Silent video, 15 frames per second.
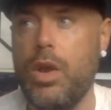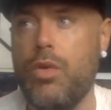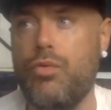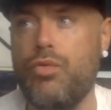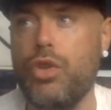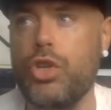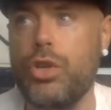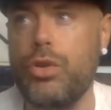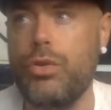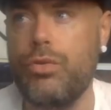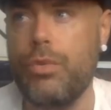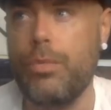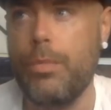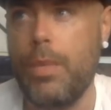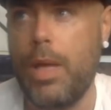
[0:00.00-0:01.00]
Russian
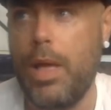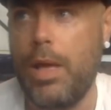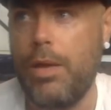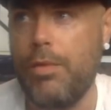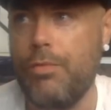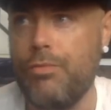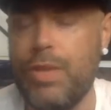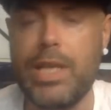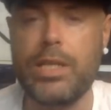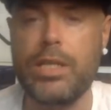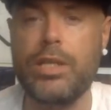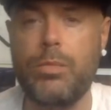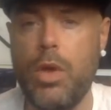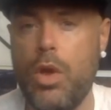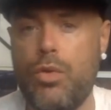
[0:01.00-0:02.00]

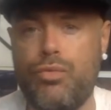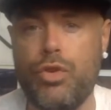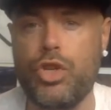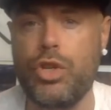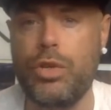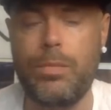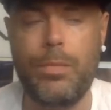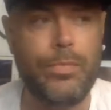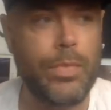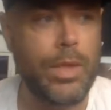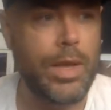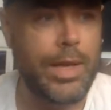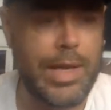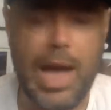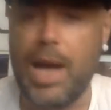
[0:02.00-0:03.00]
racism, Russian
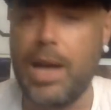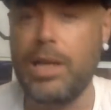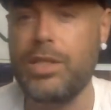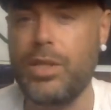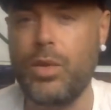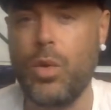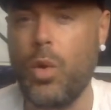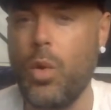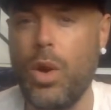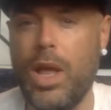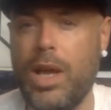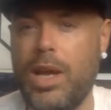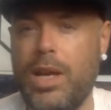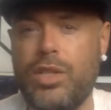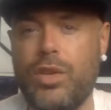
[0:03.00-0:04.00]
gangs, you know, all
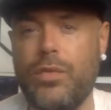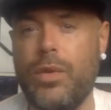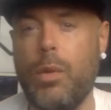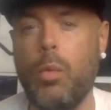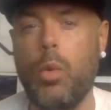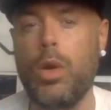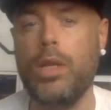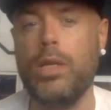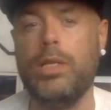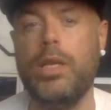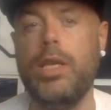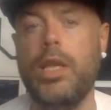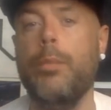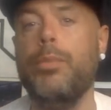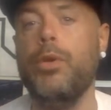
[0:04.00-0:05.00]
that kind of stuff. I want to
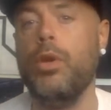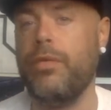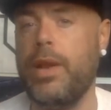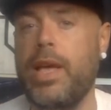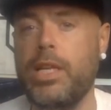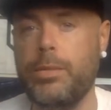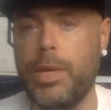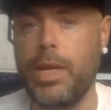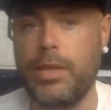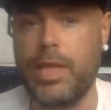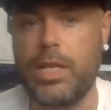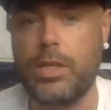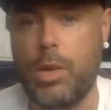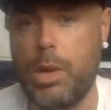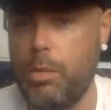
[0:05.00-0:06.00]
see a beautiful aspect.
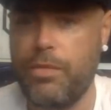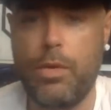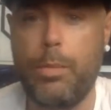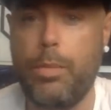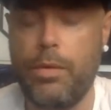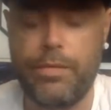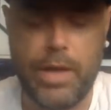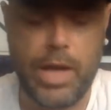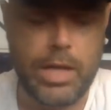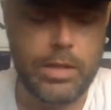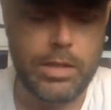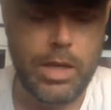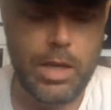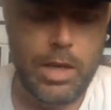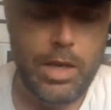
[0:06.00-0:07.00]
That's why we're football
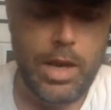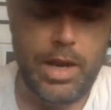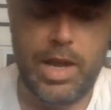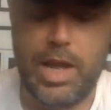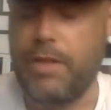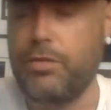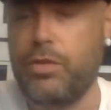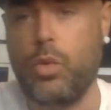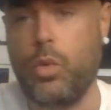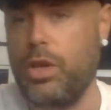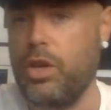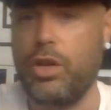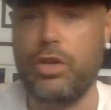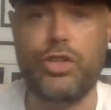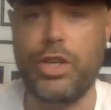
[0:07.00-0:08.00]
fans. And I've
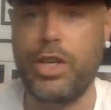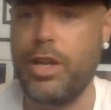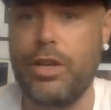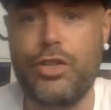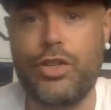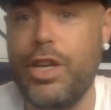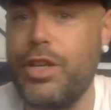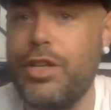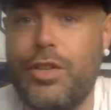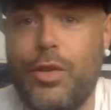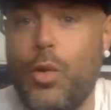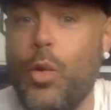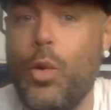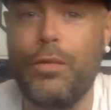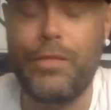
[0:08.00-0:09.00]
totally changed
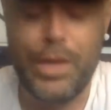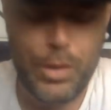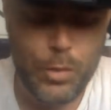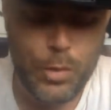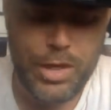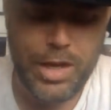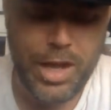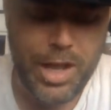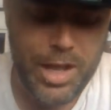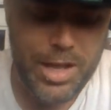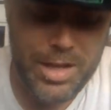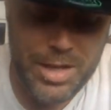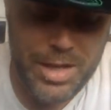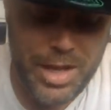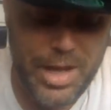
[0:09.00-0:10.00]
the whole video,
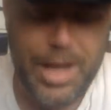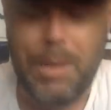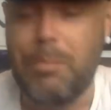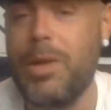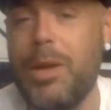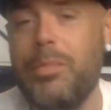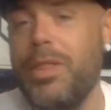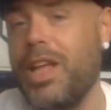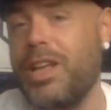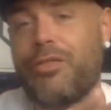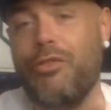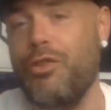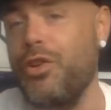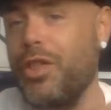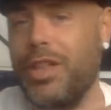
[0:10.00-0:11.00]
and maybe that's
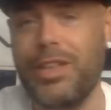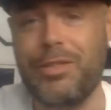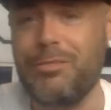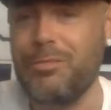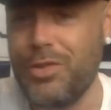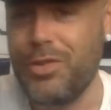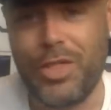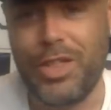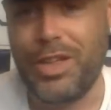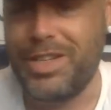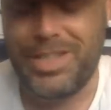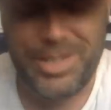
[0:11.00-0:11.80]
for another